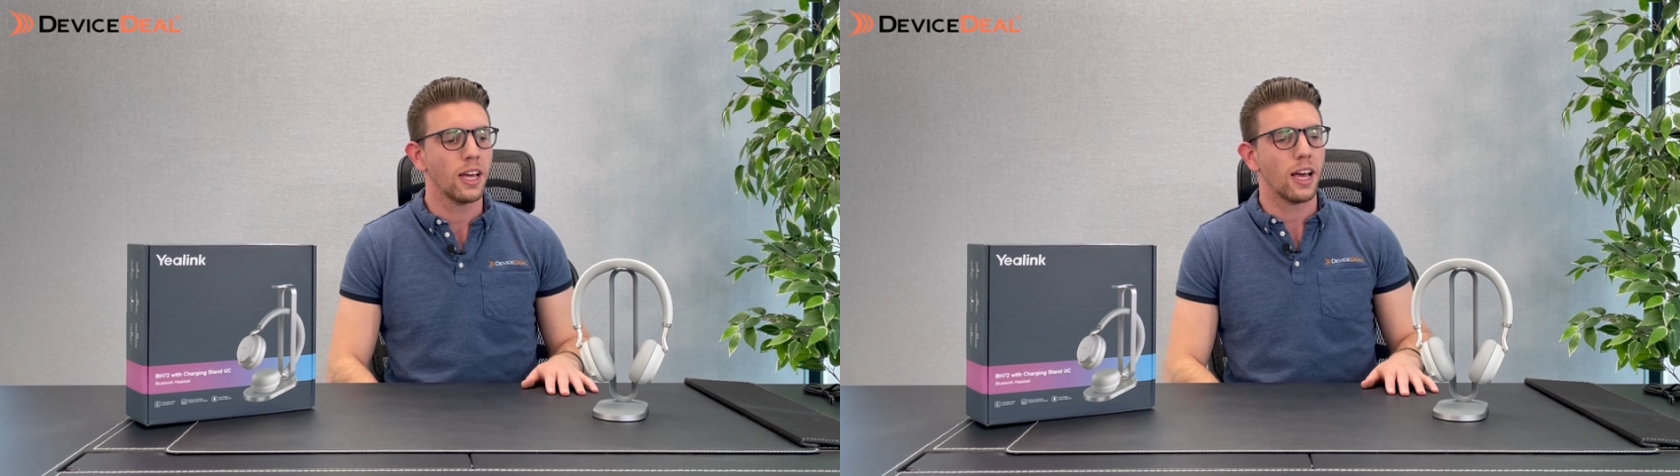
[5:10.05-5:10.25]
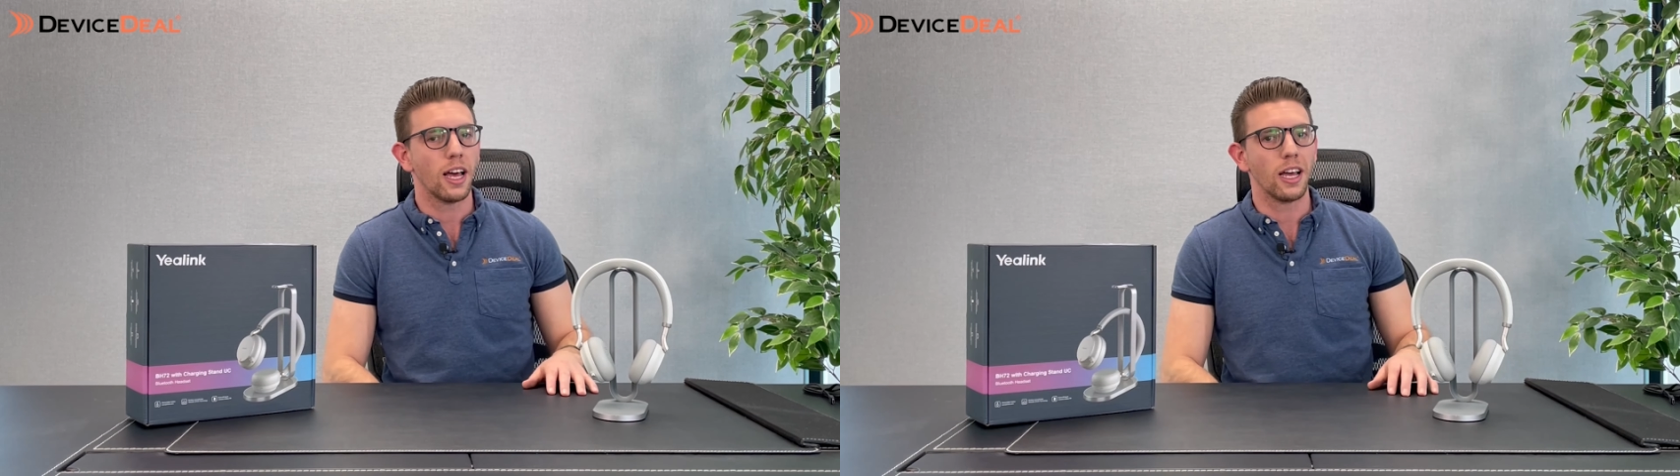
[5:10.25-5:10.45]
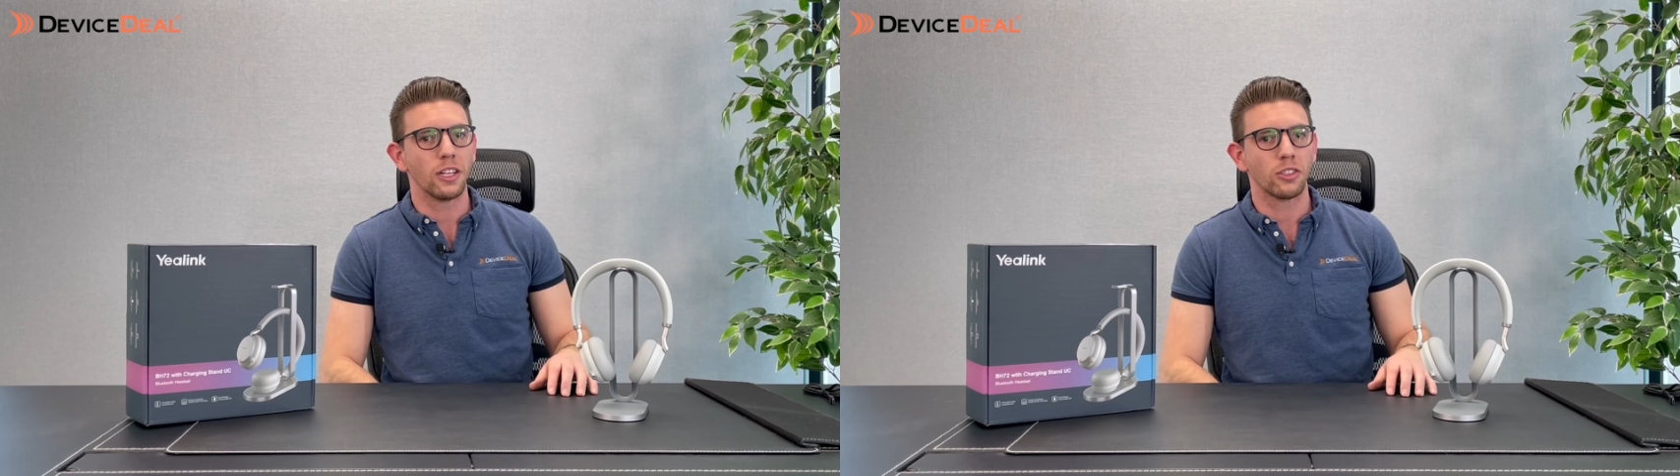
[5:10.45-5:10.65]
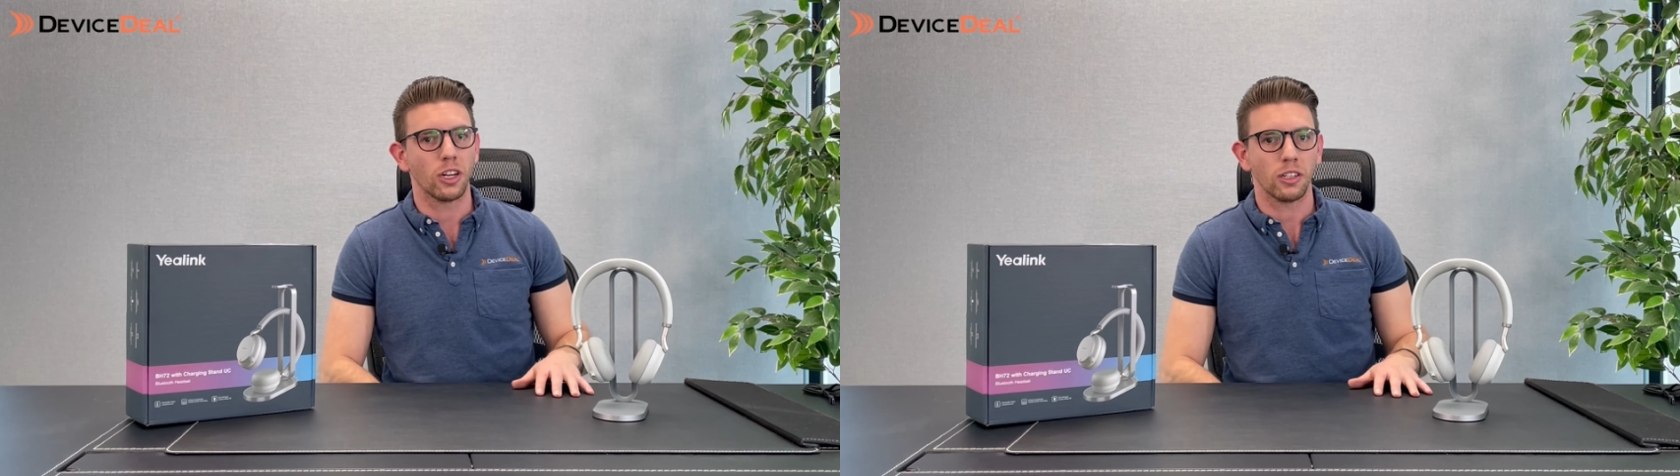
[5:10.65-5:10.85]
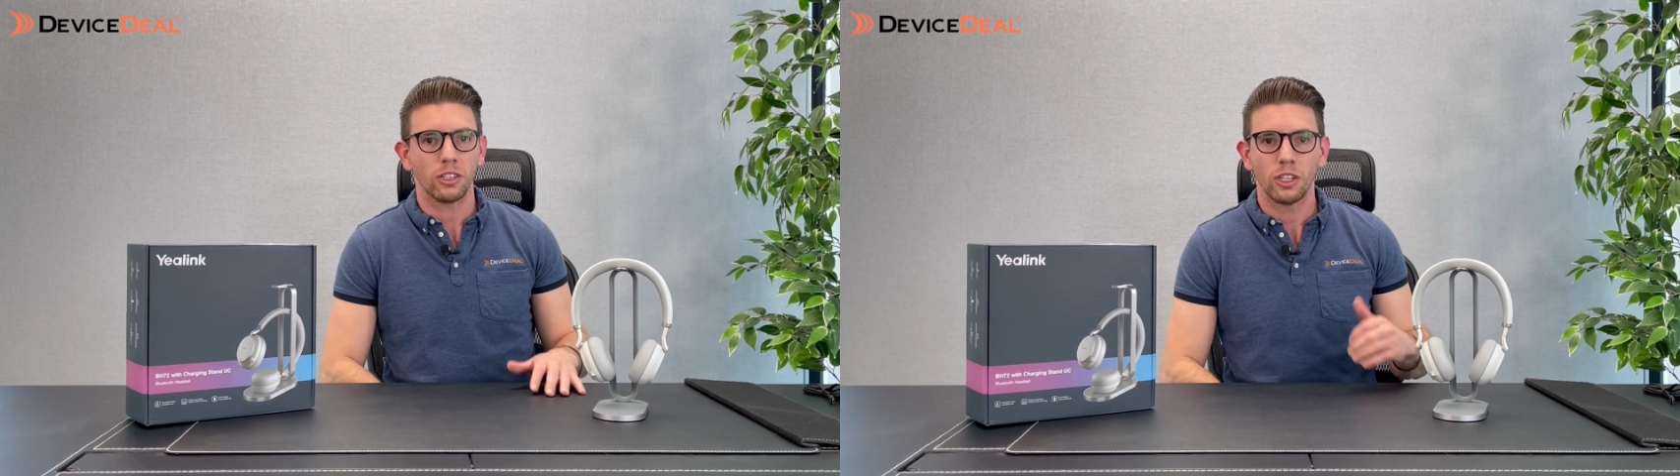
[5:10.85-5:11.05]
It's got
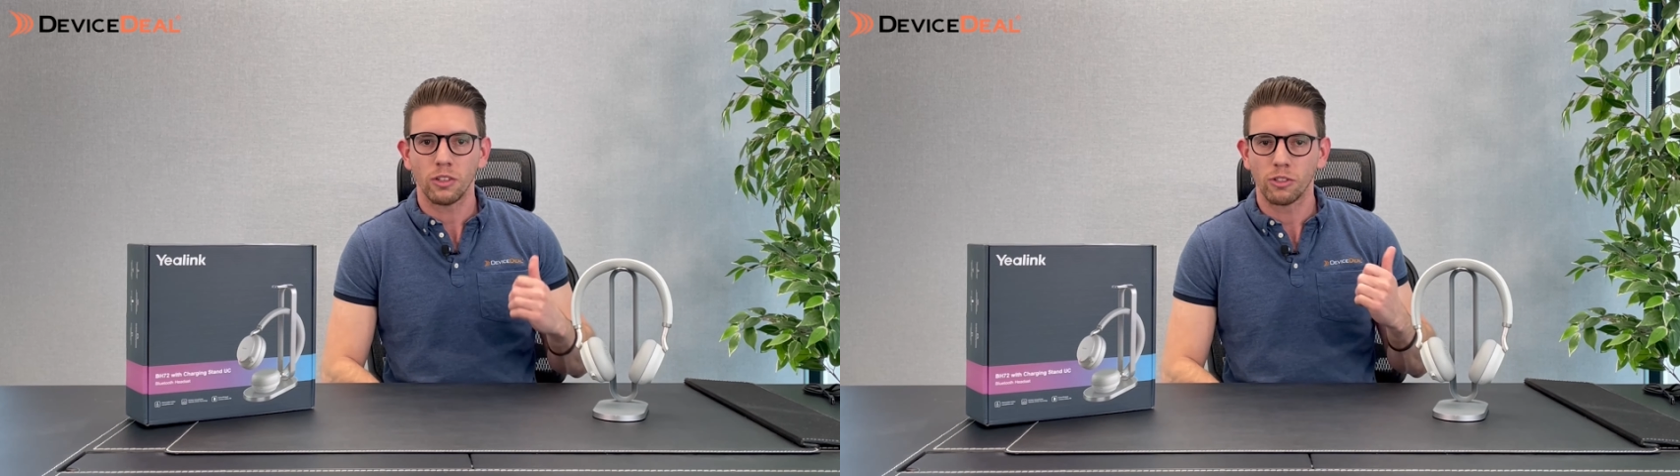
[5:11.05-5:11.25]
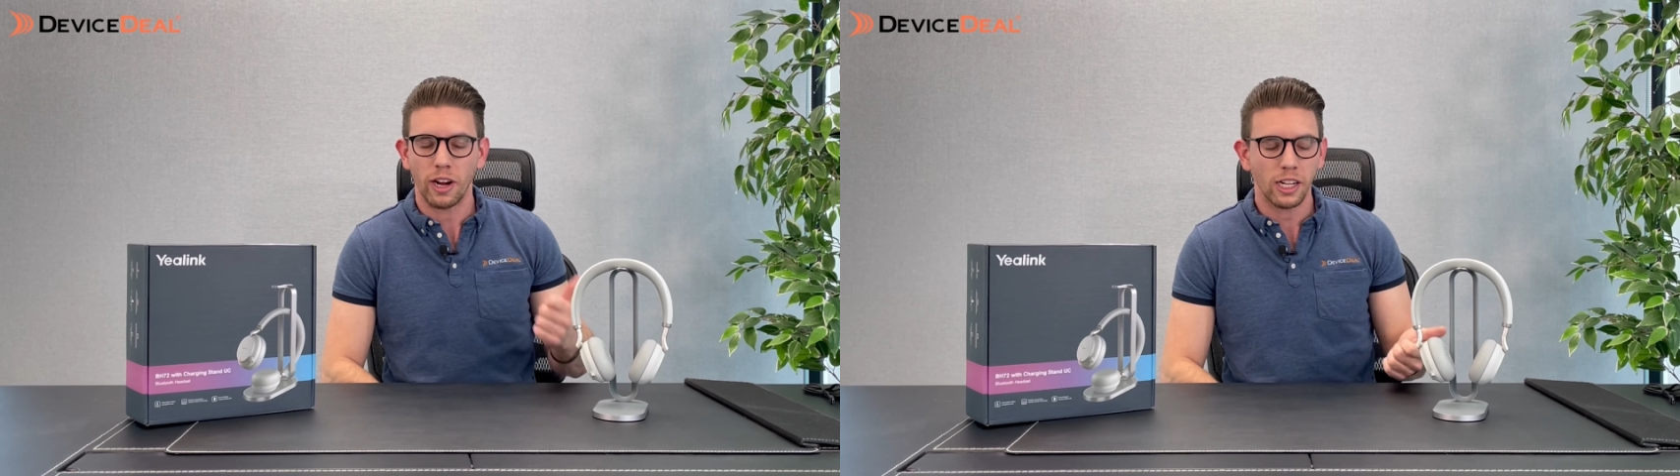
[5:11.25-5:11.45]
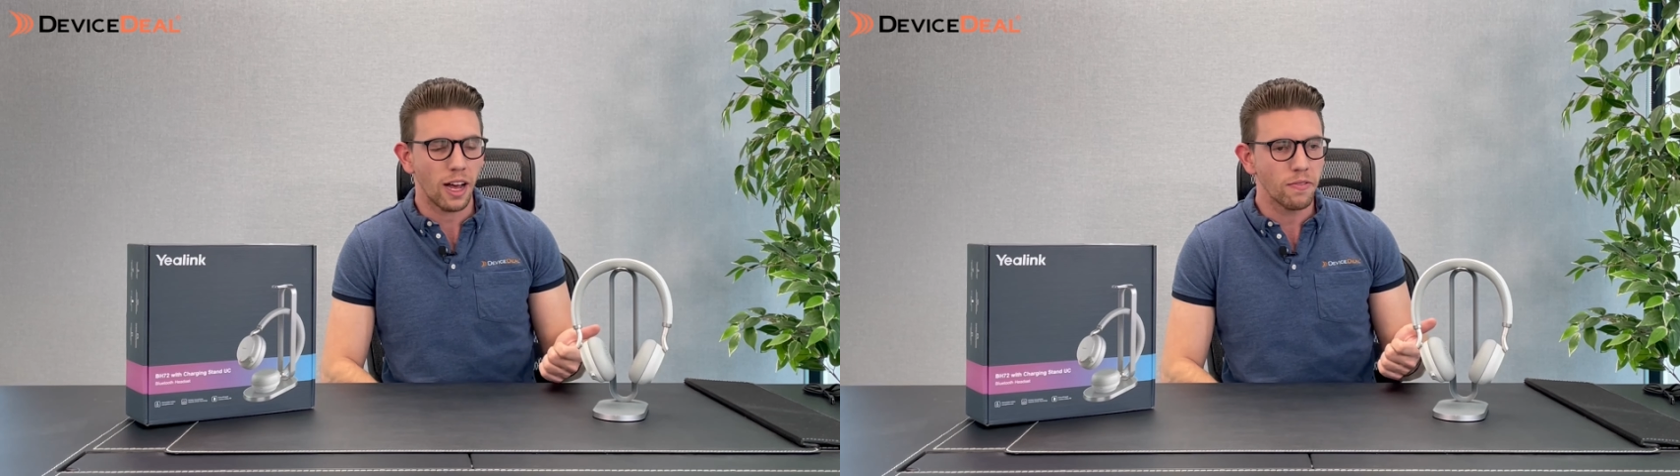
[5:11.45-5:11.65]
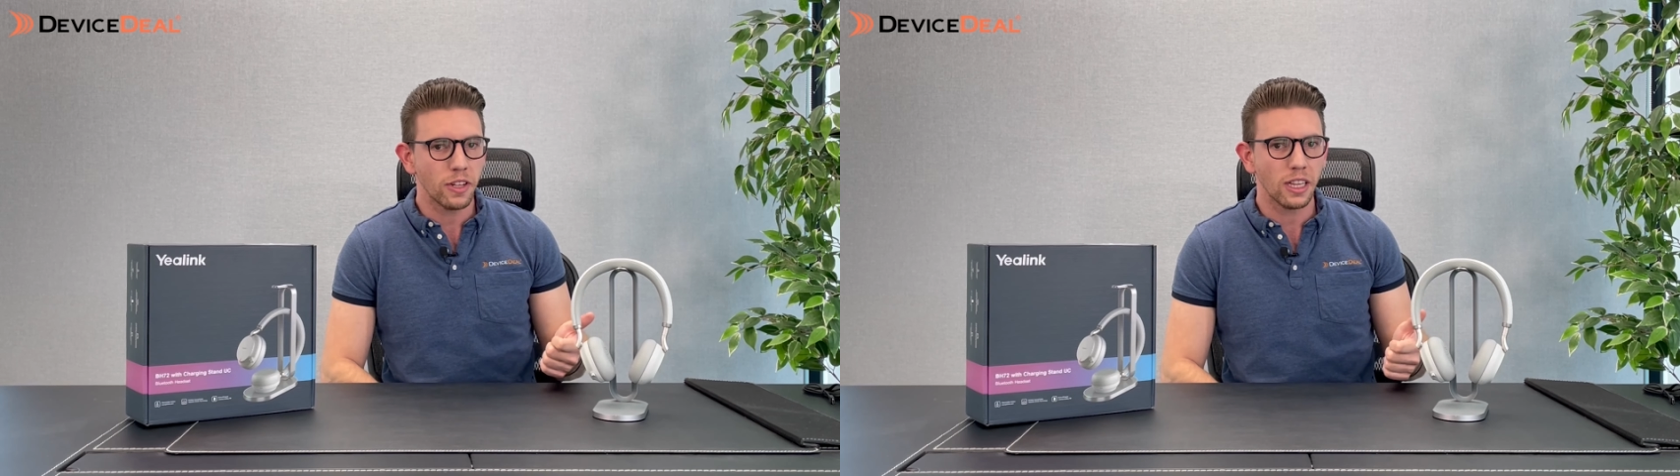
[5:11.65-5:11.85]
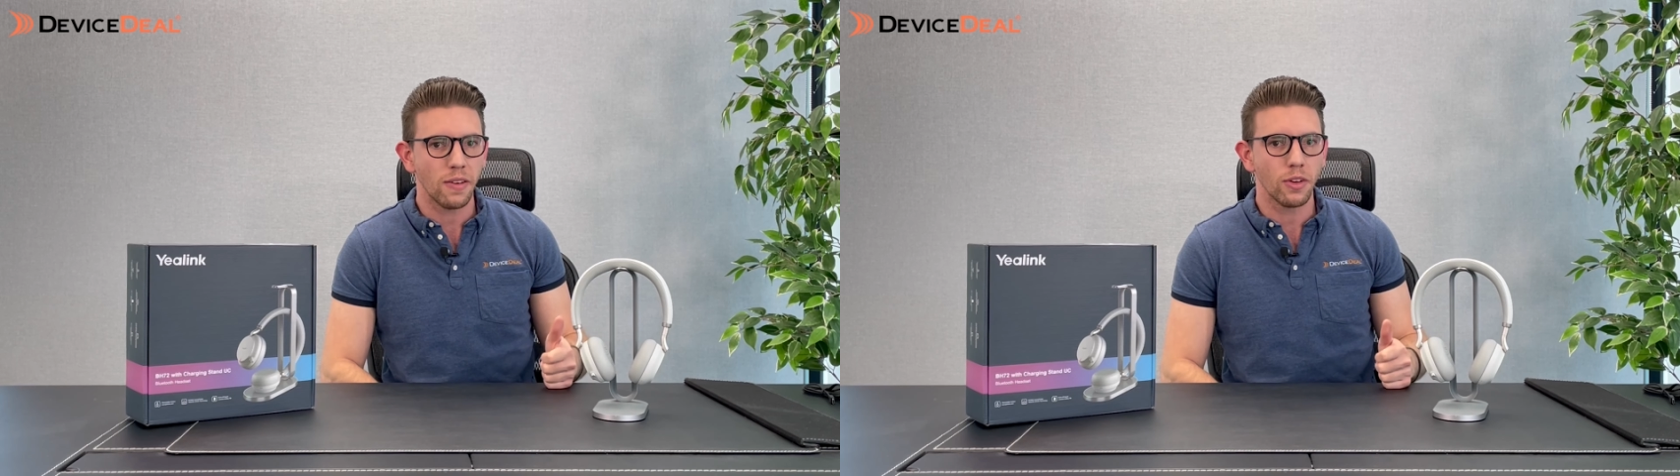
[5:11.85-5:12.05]
great
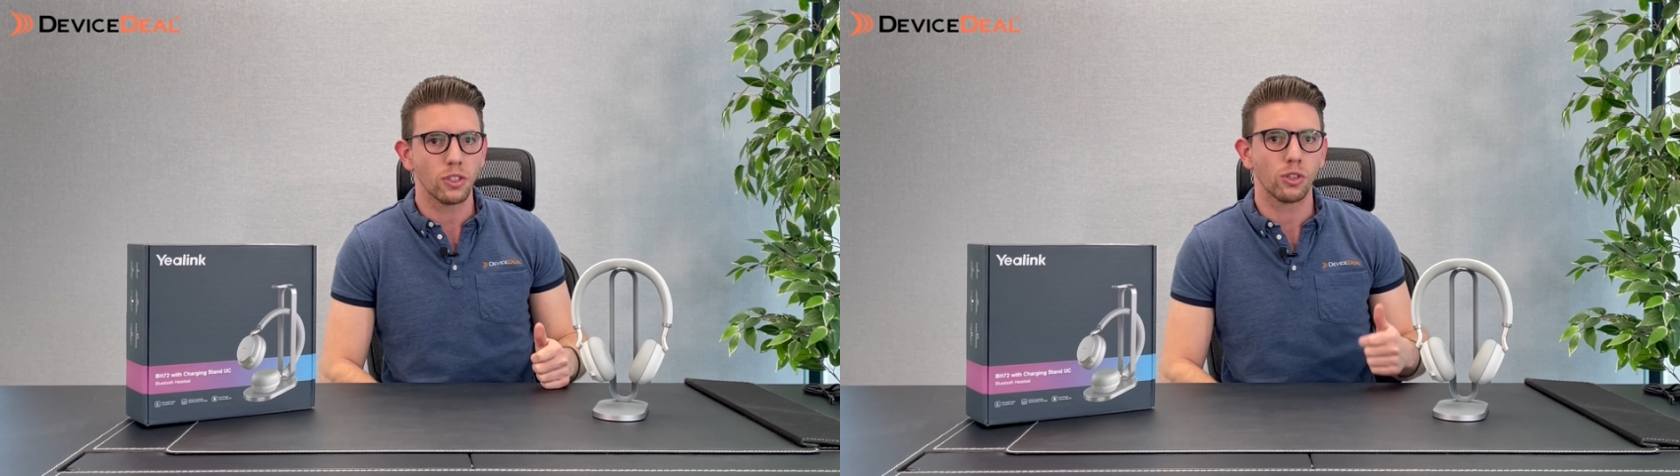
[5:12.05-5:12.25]
comfort levels,